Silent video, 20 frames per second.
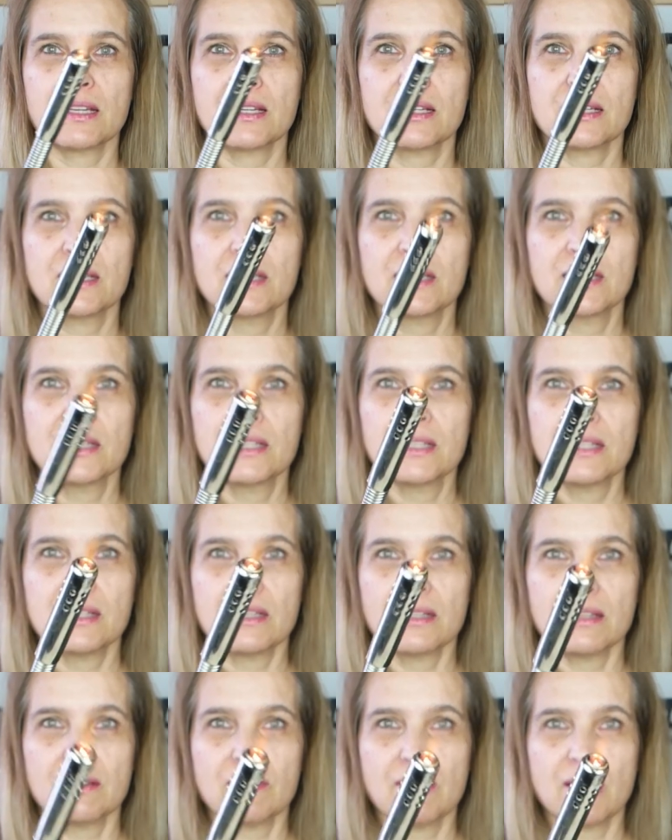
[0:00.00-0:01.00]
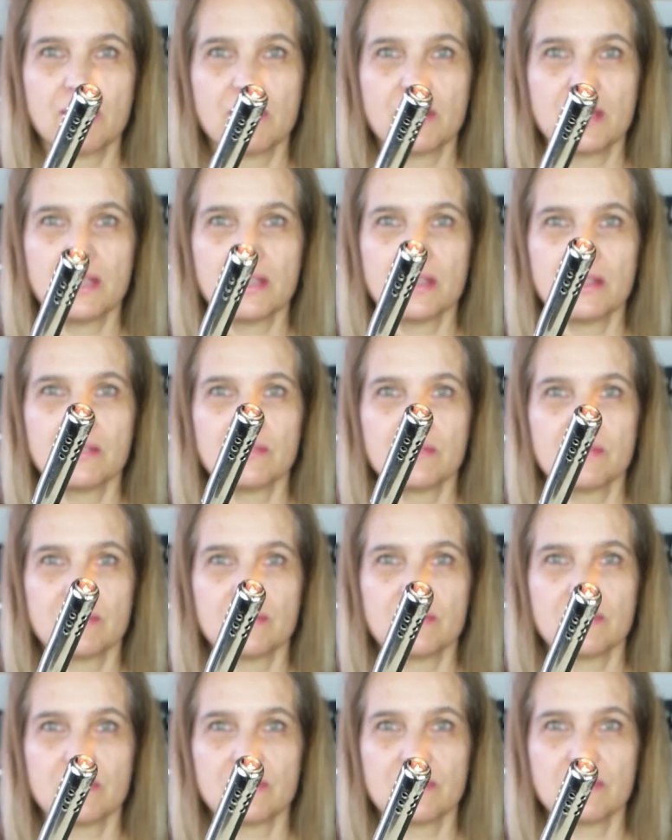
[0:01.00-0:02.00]
a very
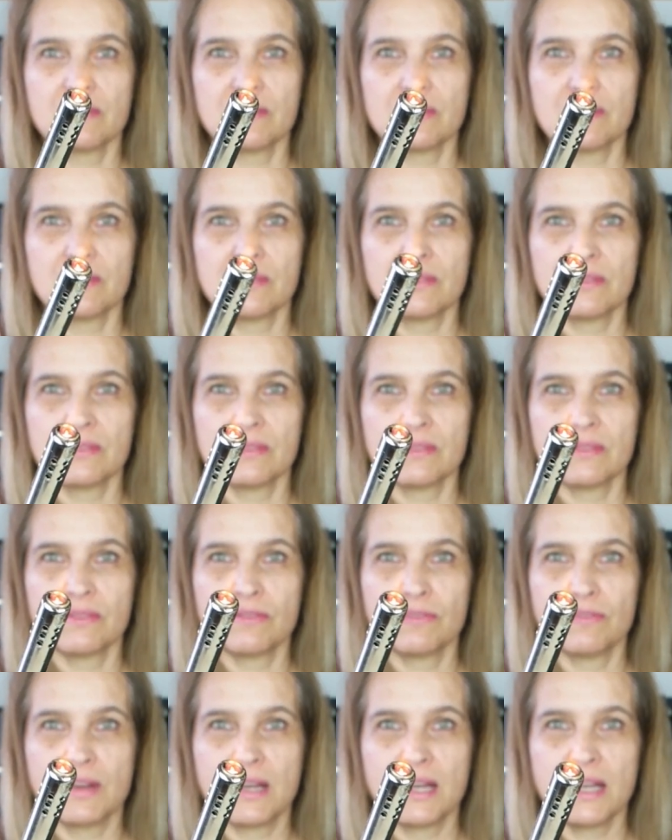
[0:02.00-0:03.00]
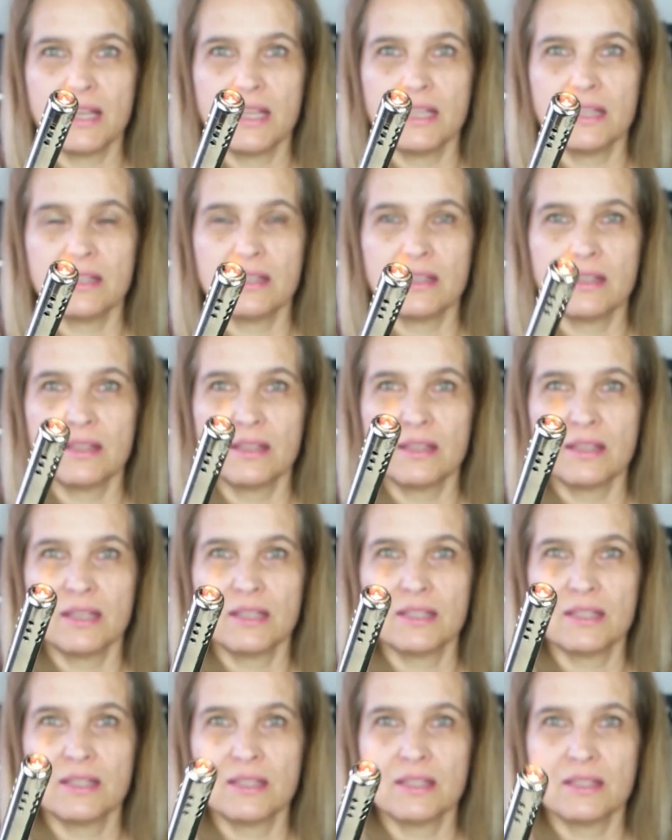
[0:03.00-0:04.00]
fine
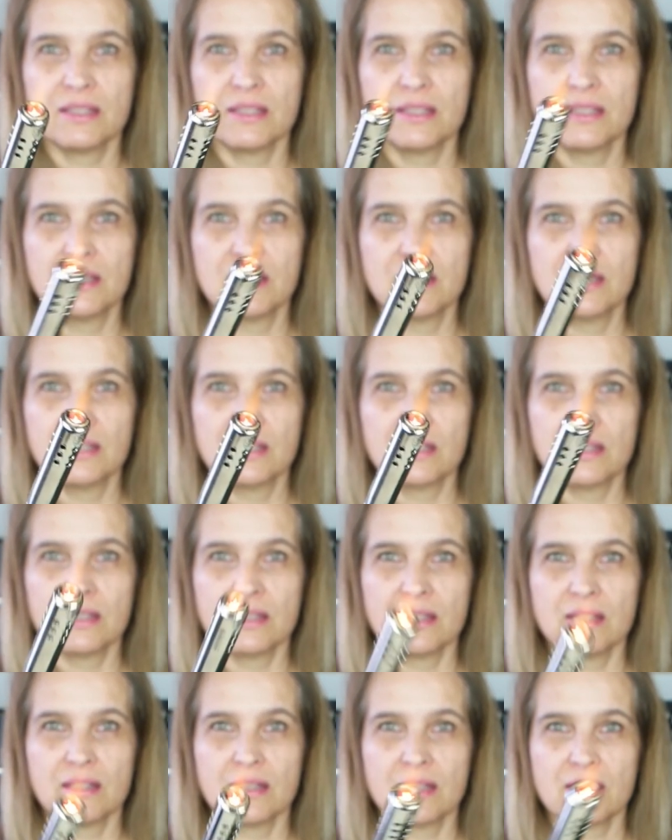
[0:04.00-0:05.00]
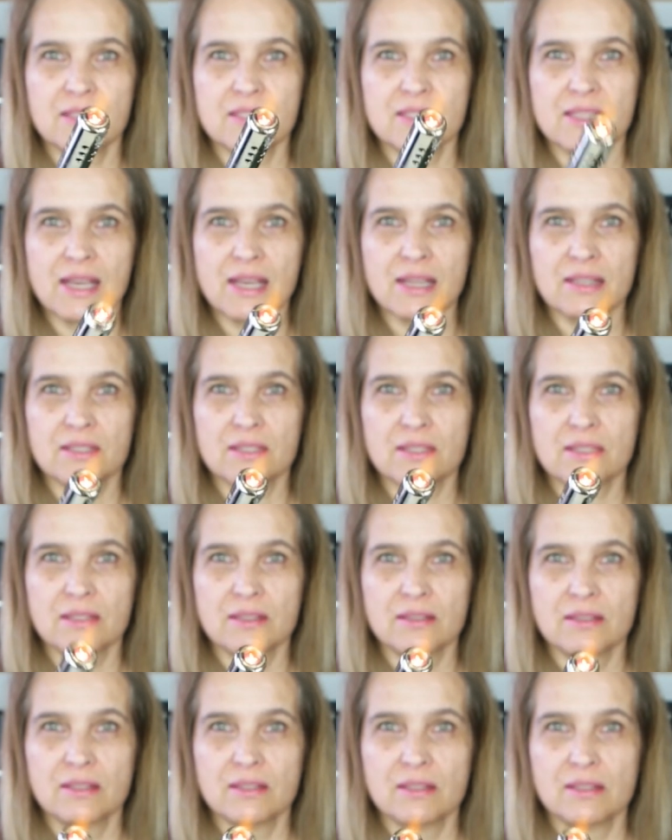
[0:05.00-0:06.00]
and exact
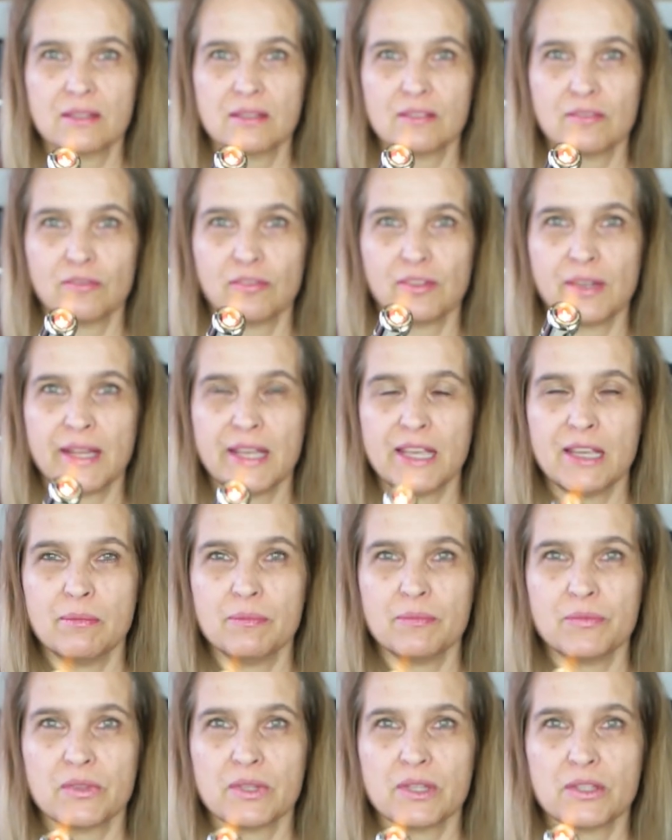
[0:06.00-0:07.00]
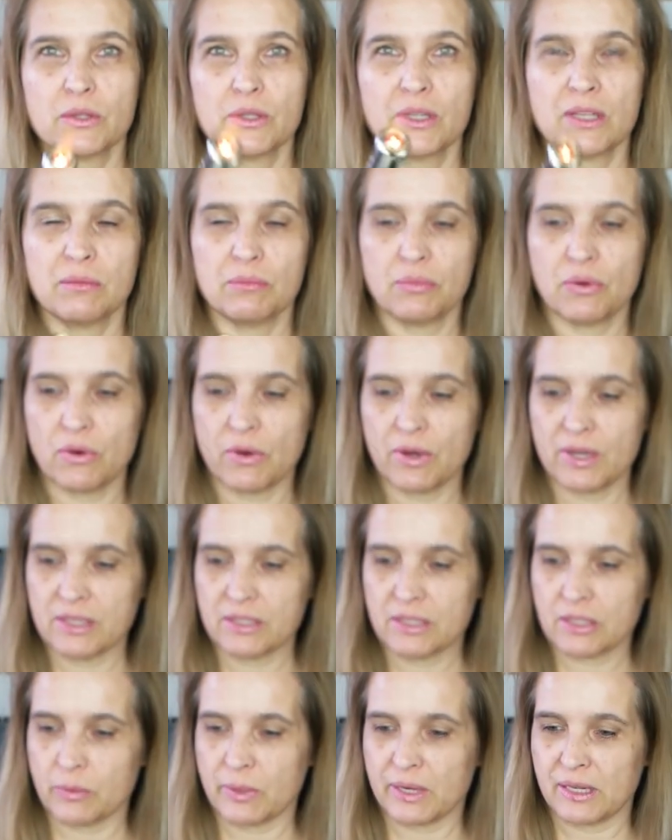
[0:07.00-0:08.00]
flame that you can
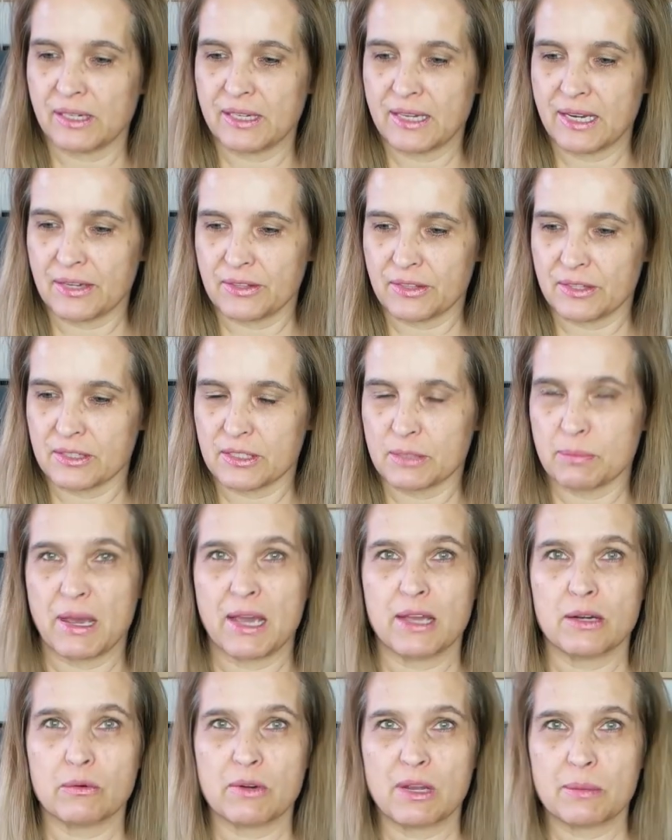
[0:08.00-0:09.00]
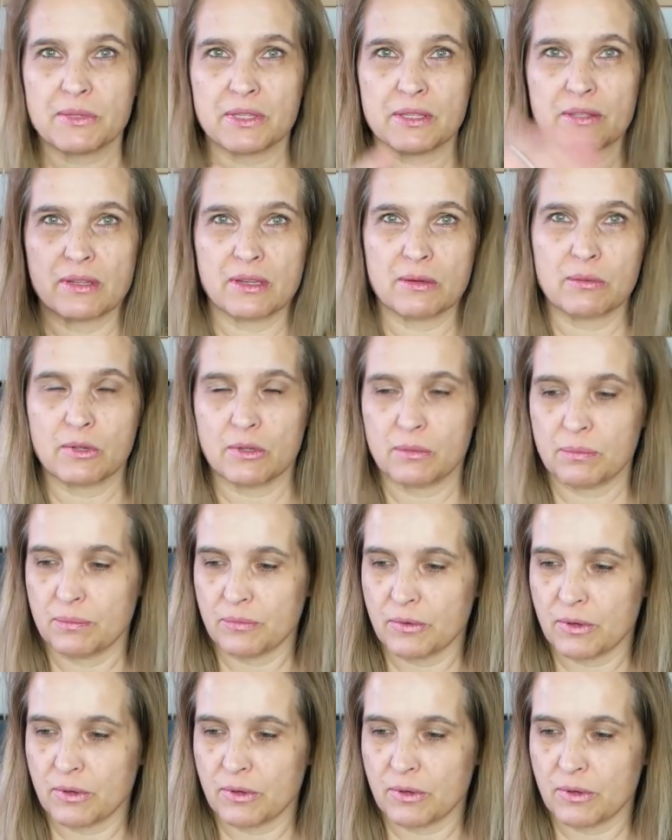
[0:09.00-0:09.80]
point quickly at the spider webs and they will